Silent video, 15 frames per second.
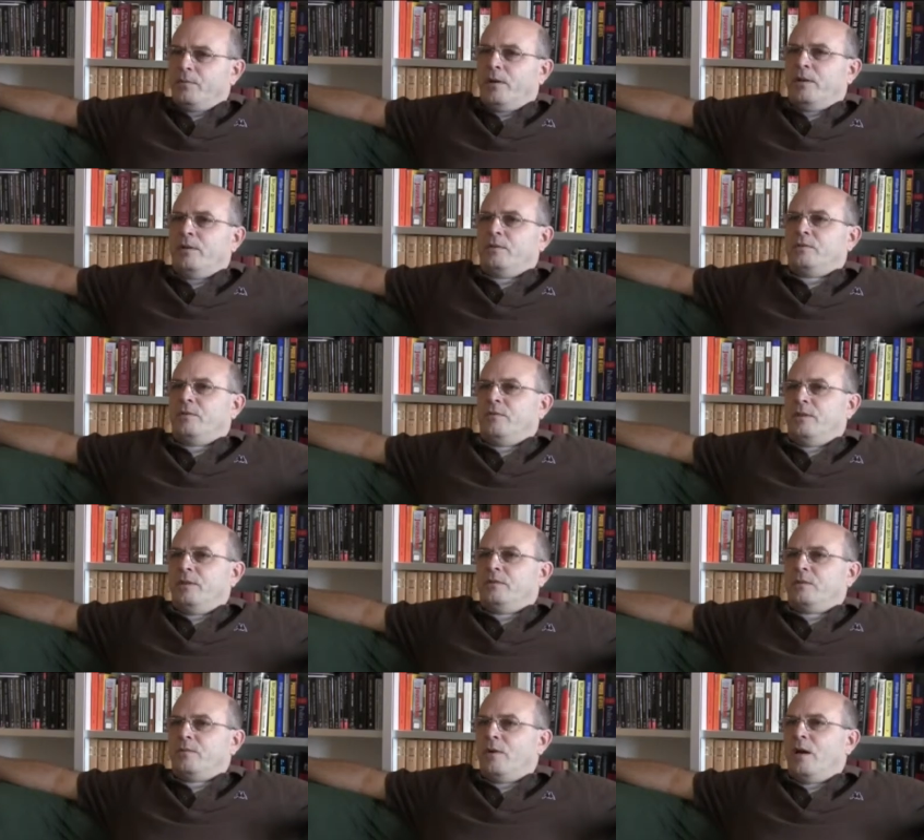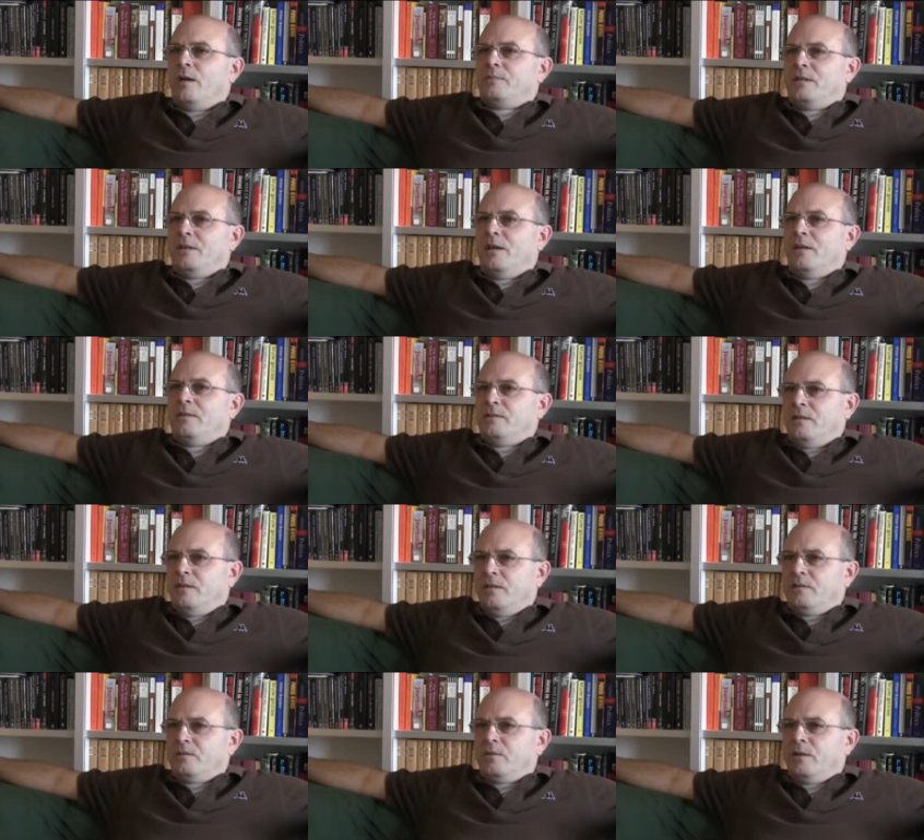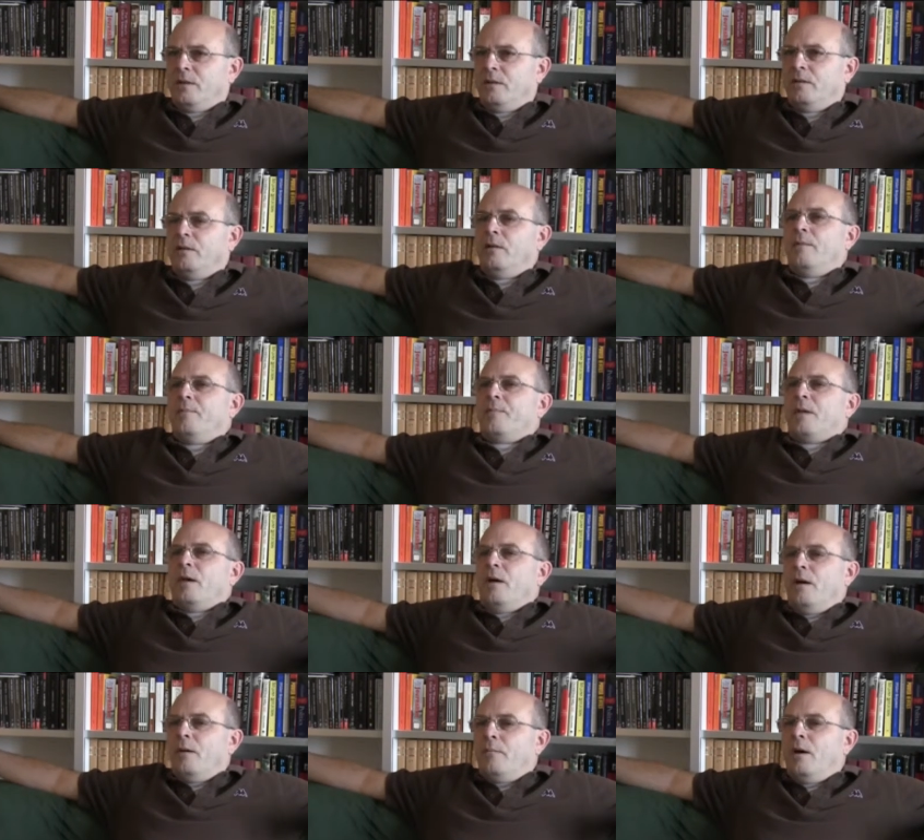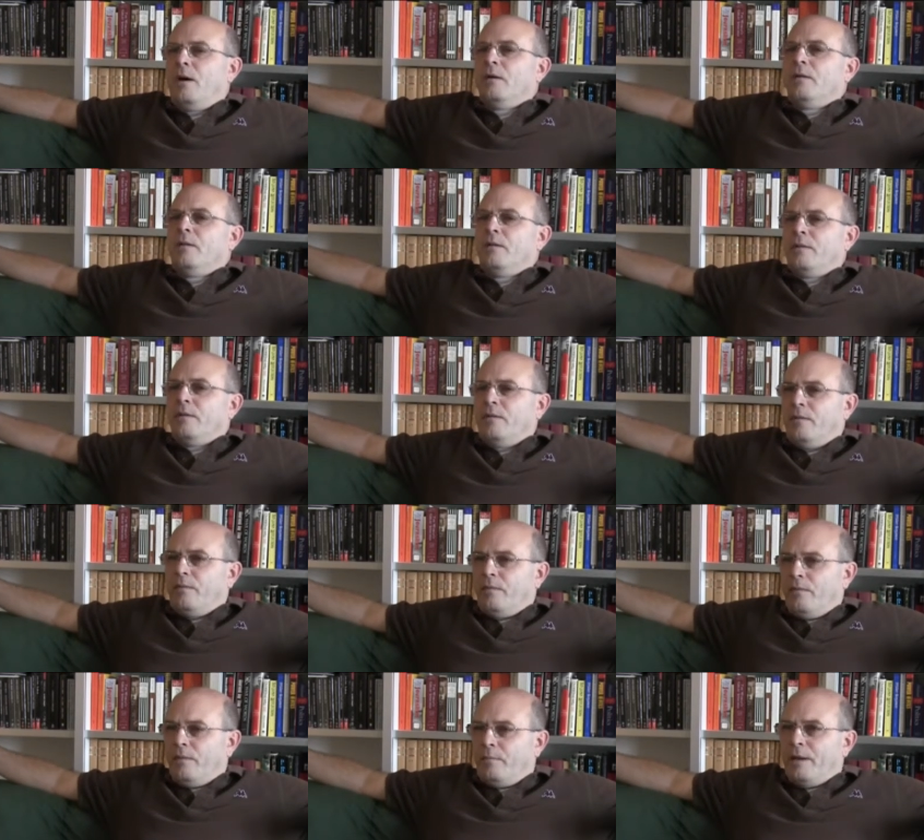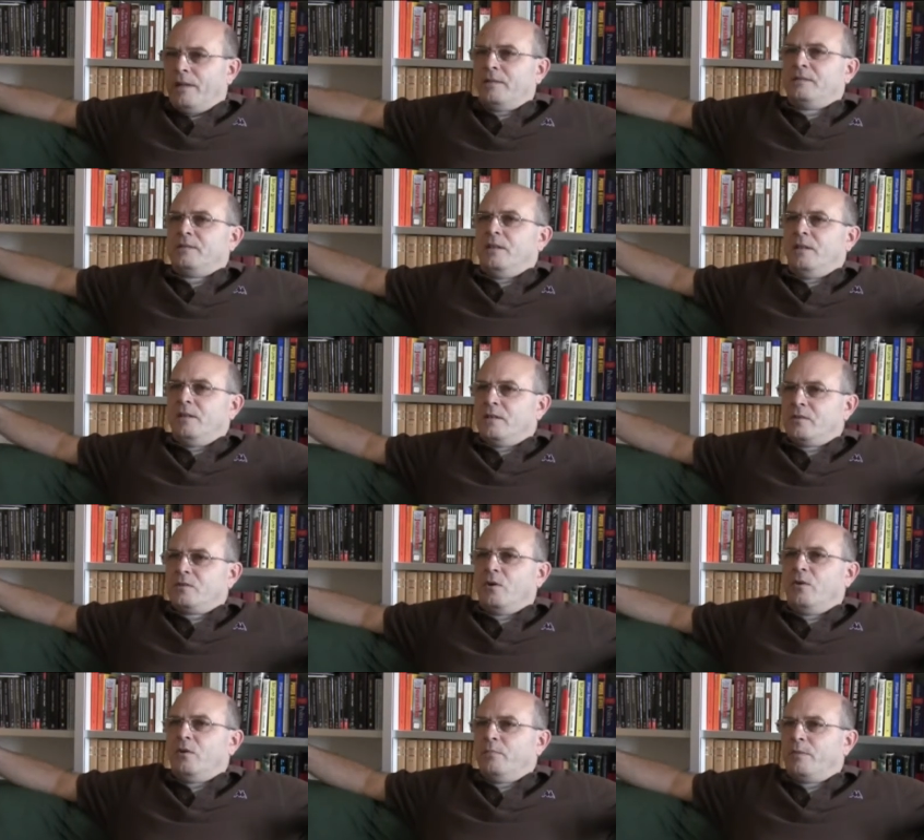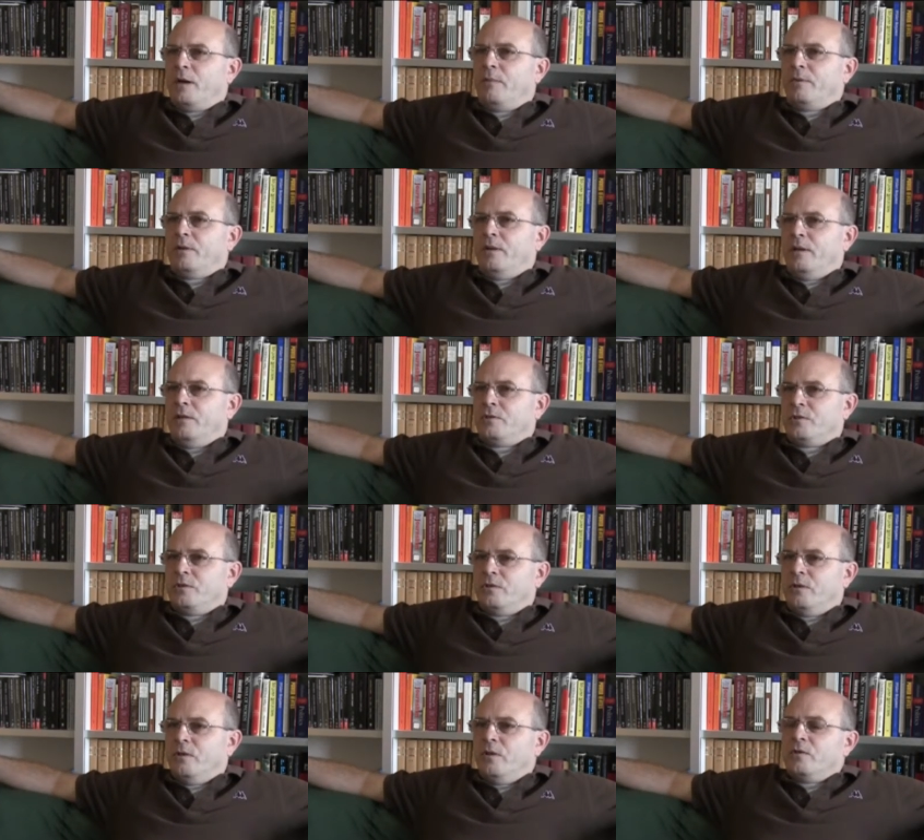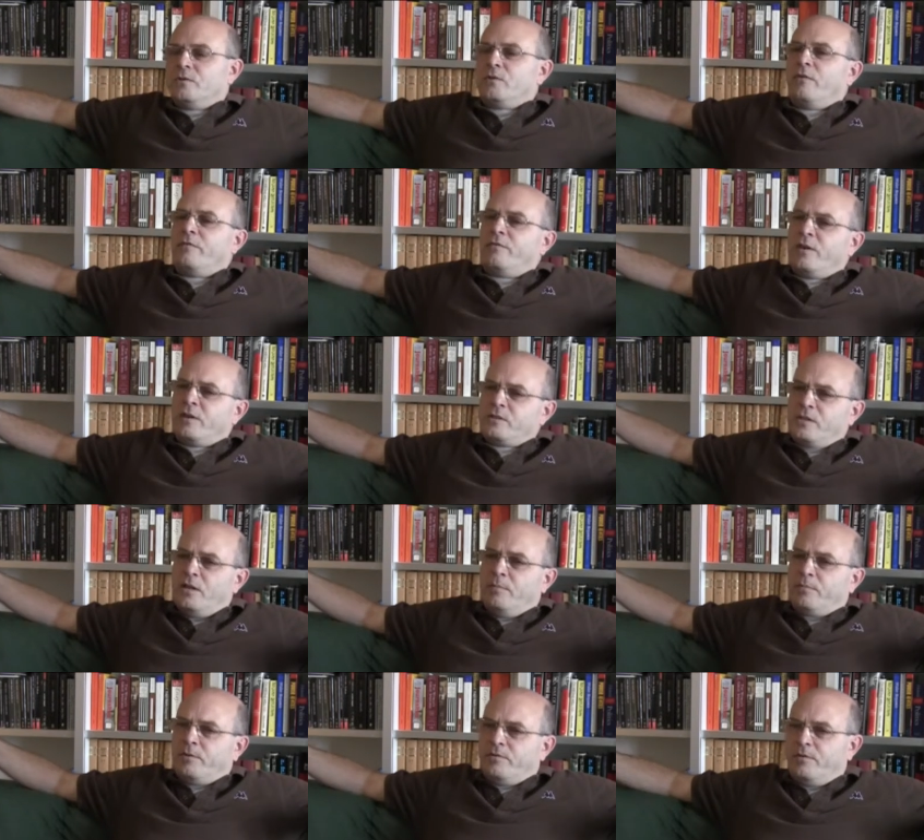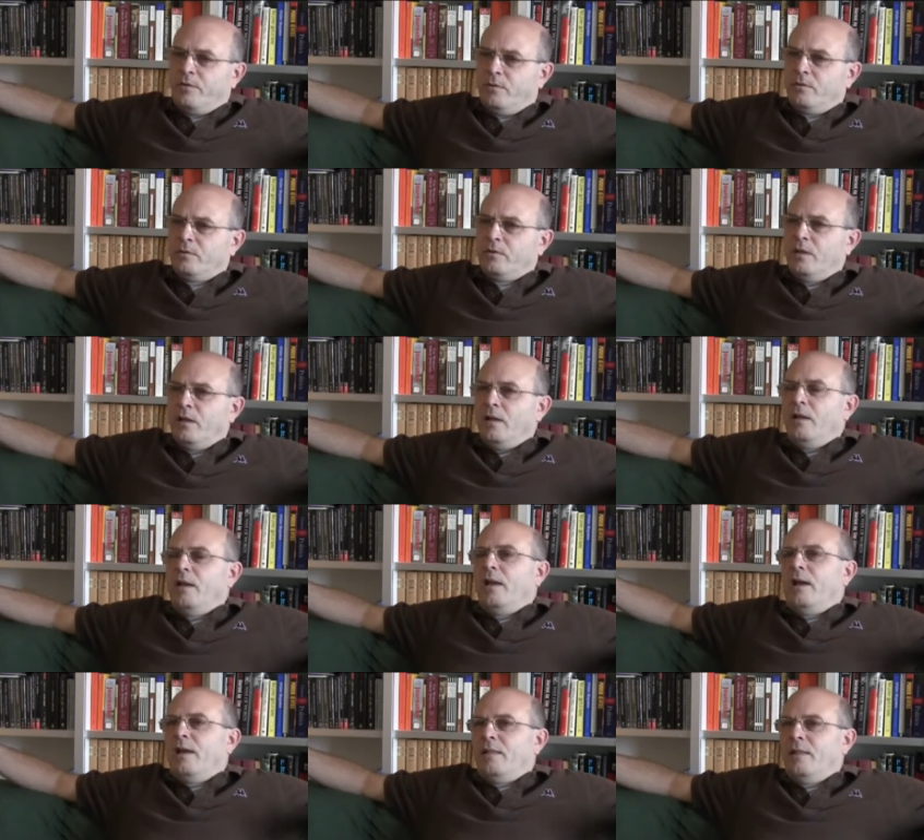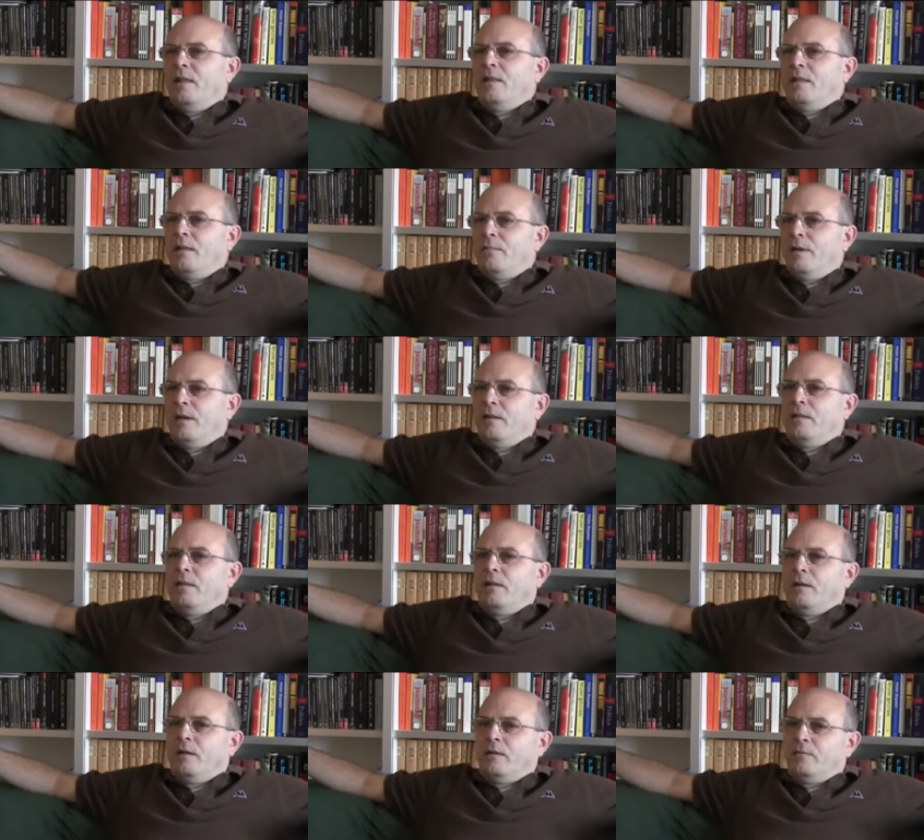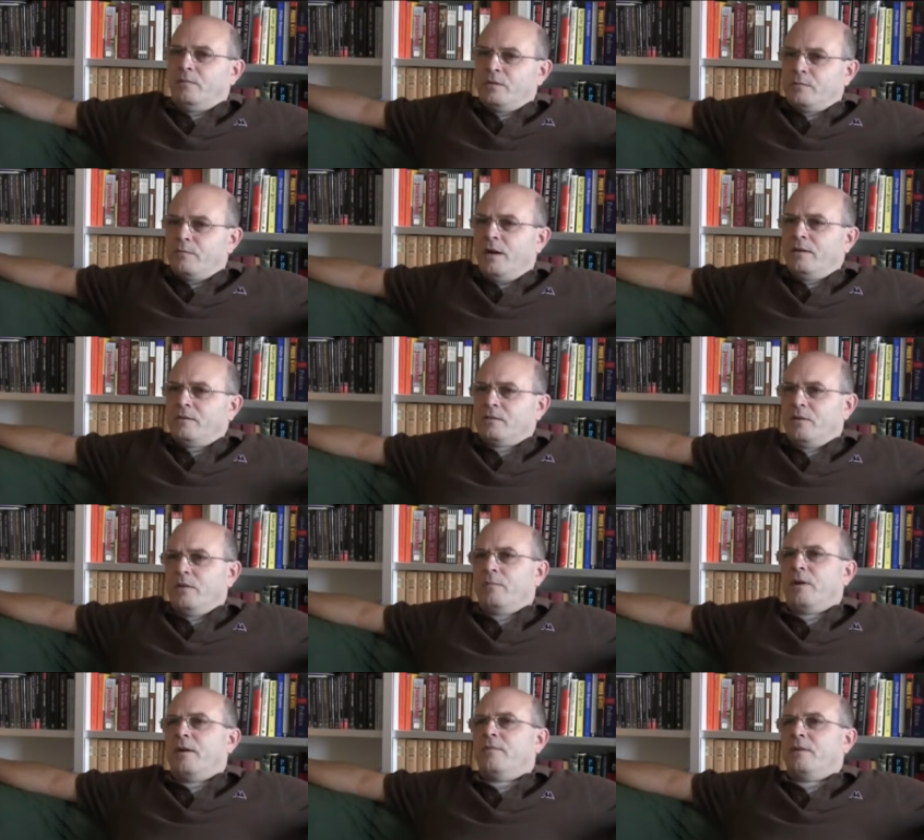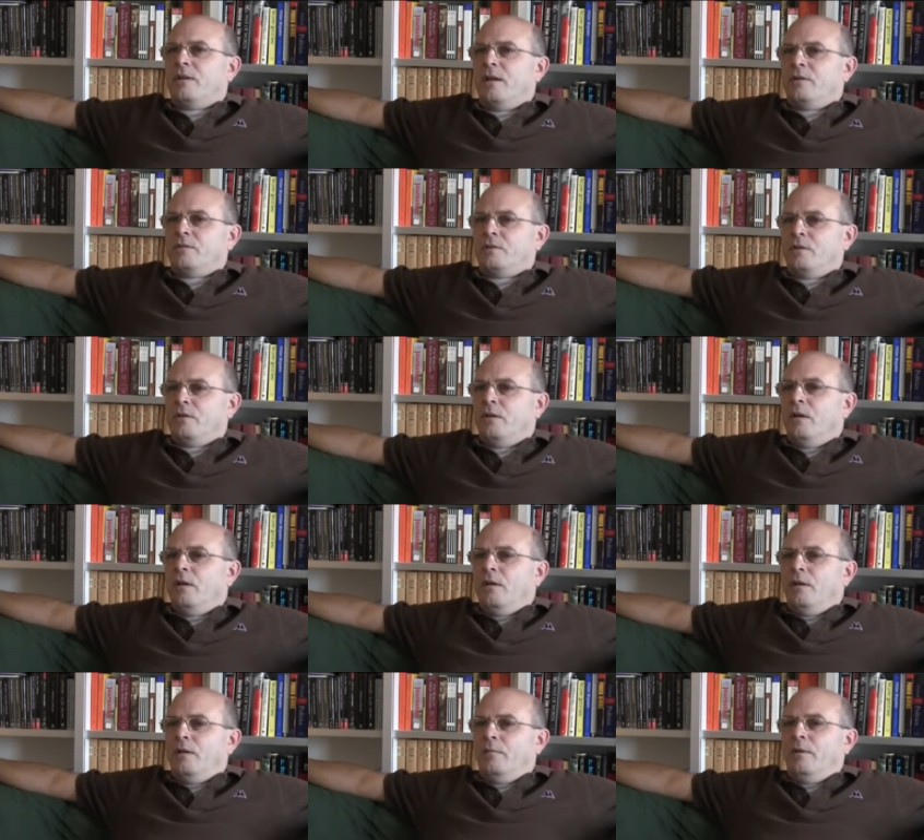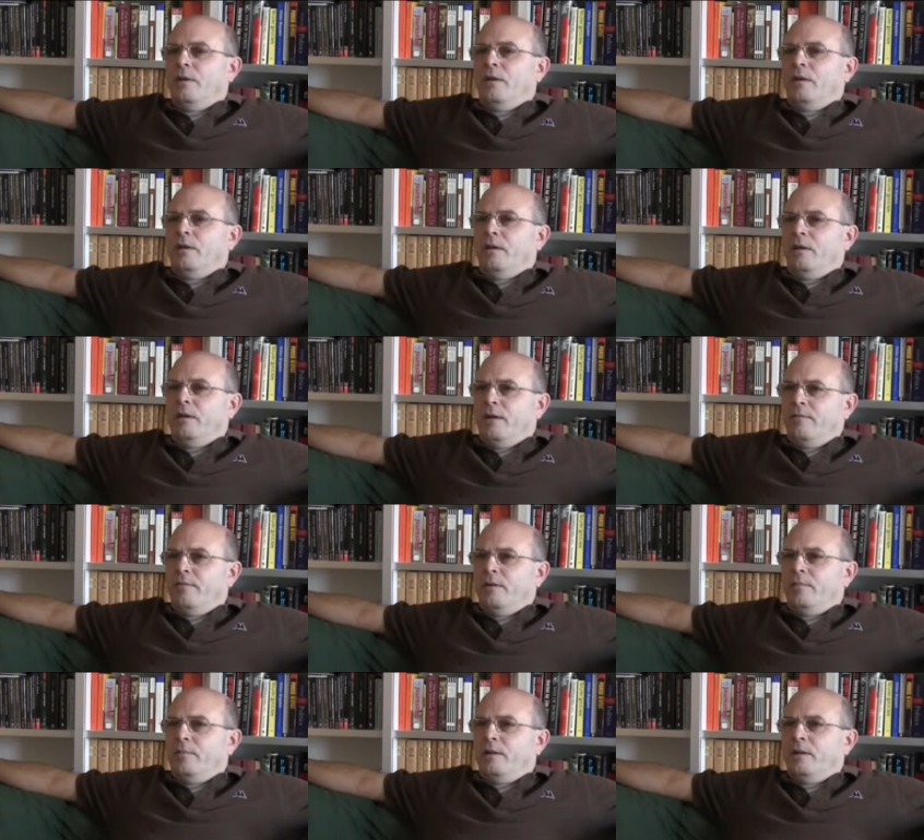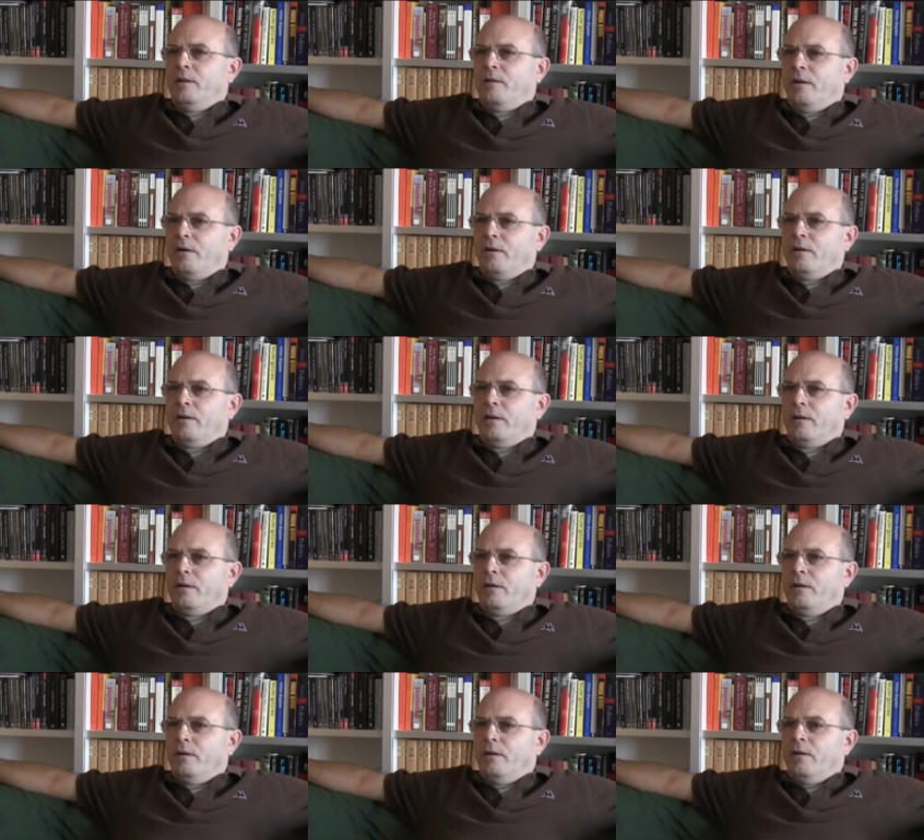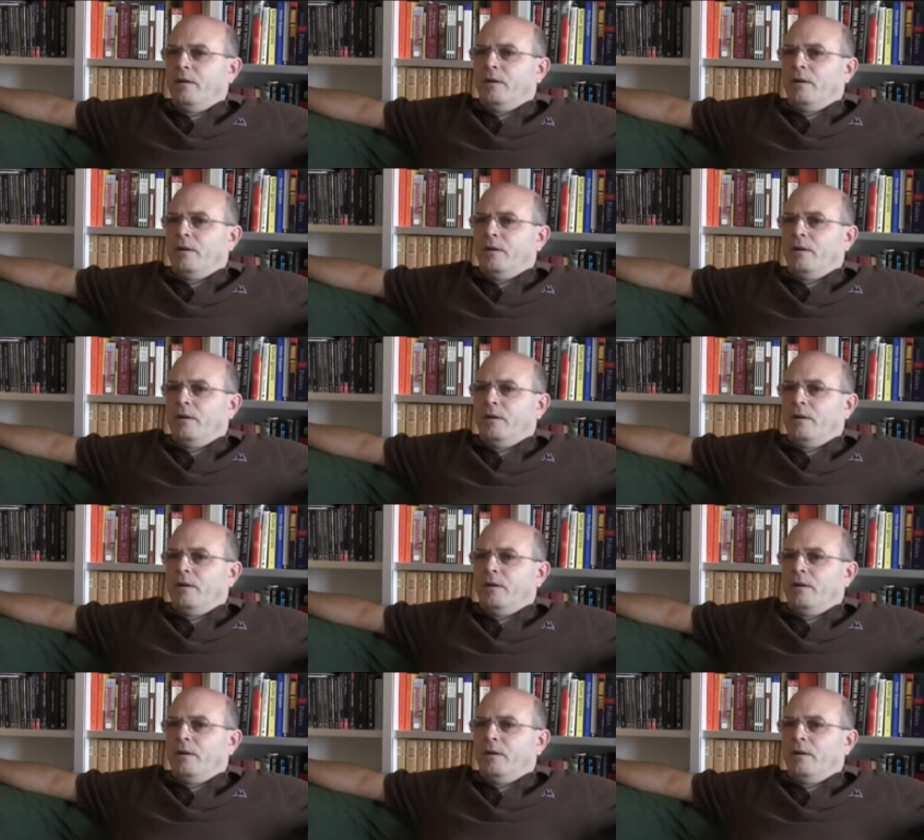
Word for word: A lot of attention was given this fall to Richard Goldstone's report about the war in Gaza one year ago, a report that was criticized by all objective experts. The journalist Amotz Asa-El at the Jerusalem Post highlighted the following for us.